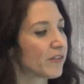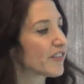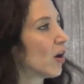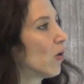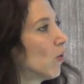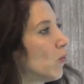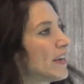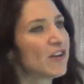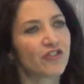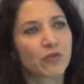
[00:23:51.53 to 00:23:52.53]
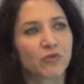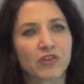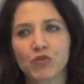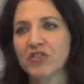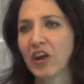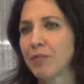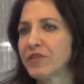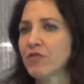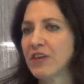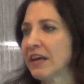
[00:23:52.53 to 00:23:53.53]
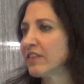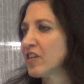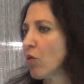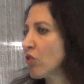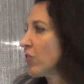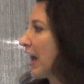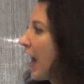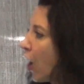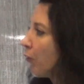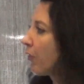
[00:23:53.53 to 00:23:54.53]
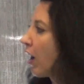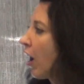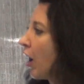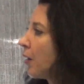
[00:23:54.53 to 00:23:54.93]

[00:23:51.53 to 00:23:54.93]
So we can do different types of things in order to help